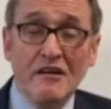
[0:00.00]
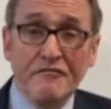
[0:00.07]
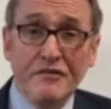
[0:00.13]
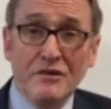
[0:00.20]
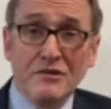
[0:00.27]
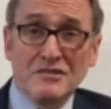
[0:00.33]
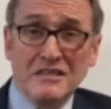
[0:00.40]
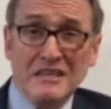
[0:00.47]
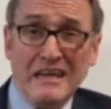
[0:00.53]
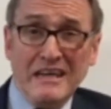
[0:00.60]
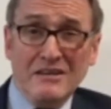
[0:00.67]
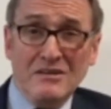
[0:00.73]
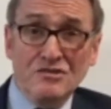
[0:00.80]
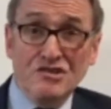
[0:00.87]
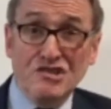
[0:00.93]
are focusing
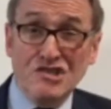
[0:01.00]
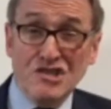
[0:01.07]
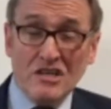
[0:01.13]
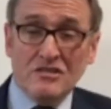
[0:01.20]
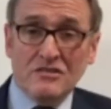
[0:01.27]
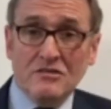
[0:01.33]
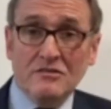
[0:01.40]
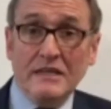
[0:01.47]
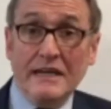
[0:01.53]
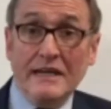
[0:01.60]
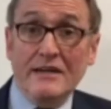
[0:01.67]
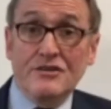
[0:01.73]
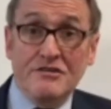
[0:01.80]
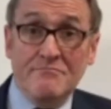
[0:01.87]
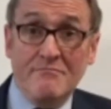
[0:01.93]
in on just on
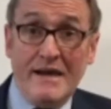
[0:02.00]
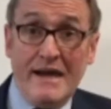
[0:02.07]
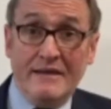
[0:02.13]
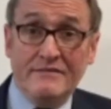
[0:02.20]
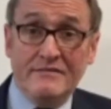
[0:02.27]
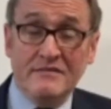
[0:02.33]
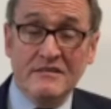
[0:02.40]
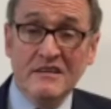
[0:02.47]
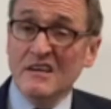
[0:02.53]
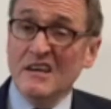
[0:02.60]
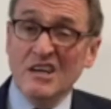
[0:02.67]
English and maths